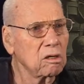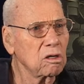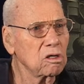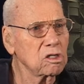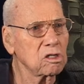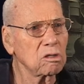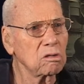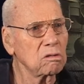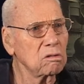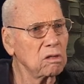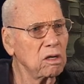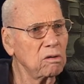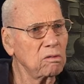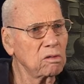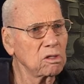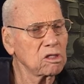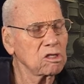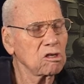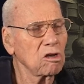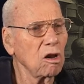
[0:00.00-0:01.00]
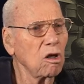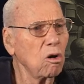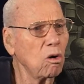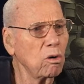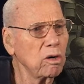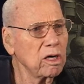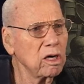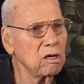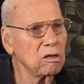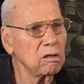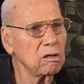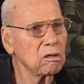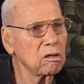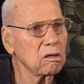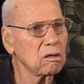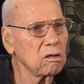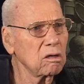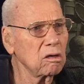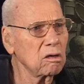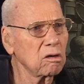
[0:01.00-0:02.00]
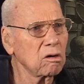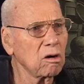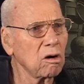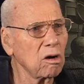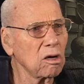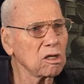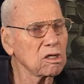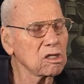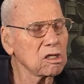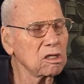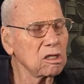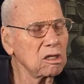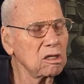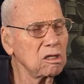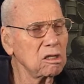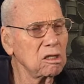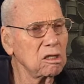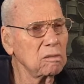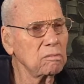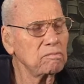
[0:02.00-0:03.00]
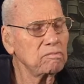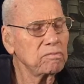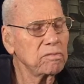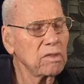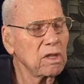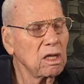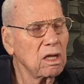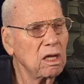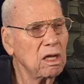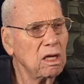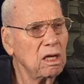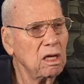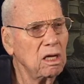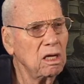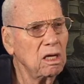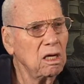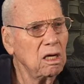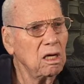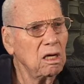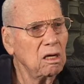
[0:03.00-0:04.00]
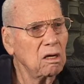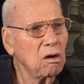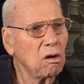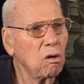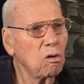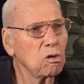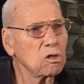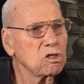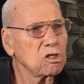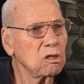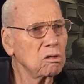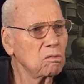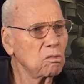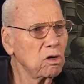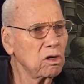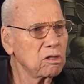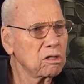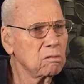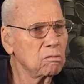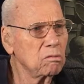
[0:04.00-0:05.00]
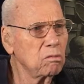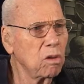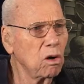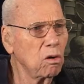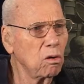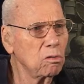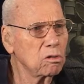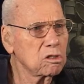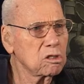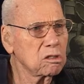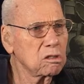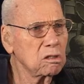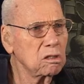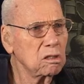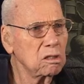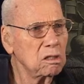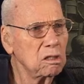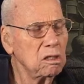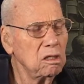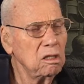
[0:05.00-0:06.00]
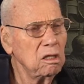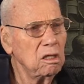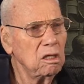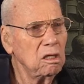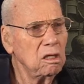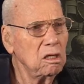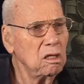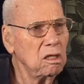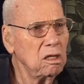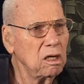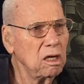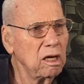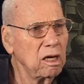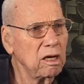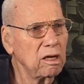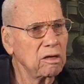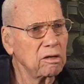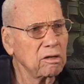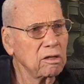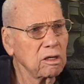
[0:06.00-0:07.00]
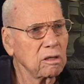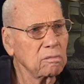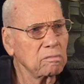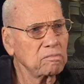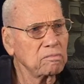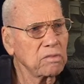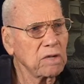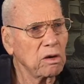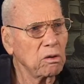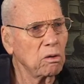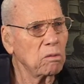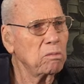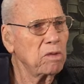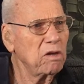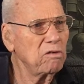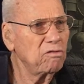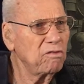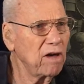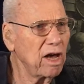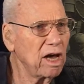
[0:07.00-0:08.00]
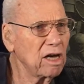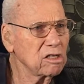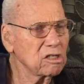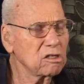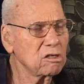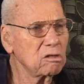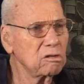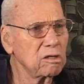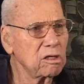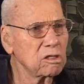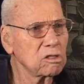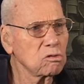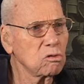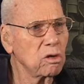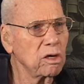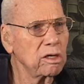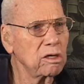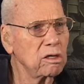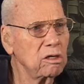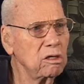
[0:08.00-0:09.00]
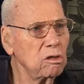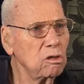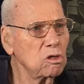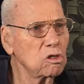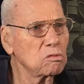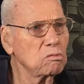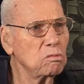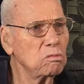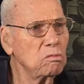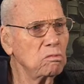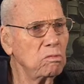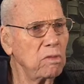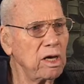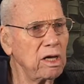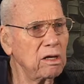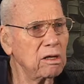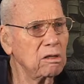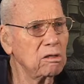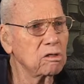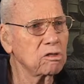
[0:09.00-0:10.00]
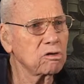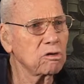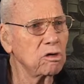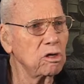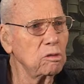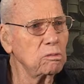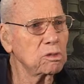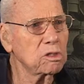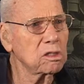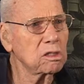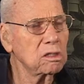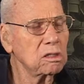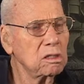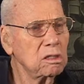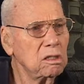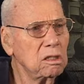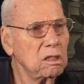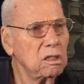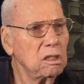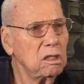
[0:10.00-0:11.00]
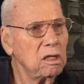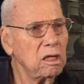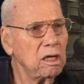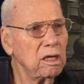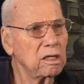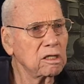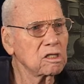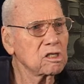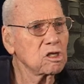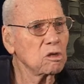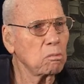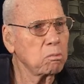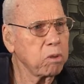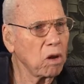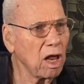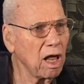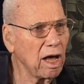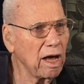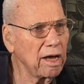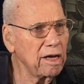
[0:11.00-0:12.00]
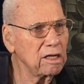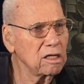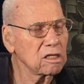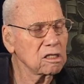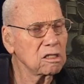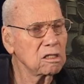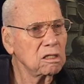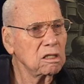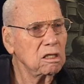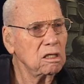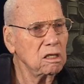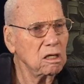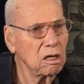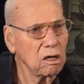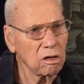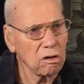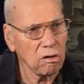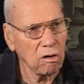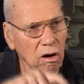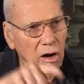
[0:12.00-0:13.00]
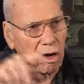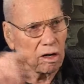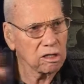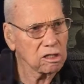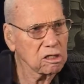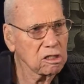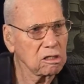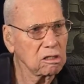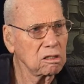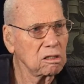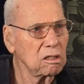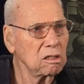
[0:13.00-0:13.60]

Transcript: because it was slow getting across the um, ocean with boats, and um, it would be faster this way to use men and troops and supplies across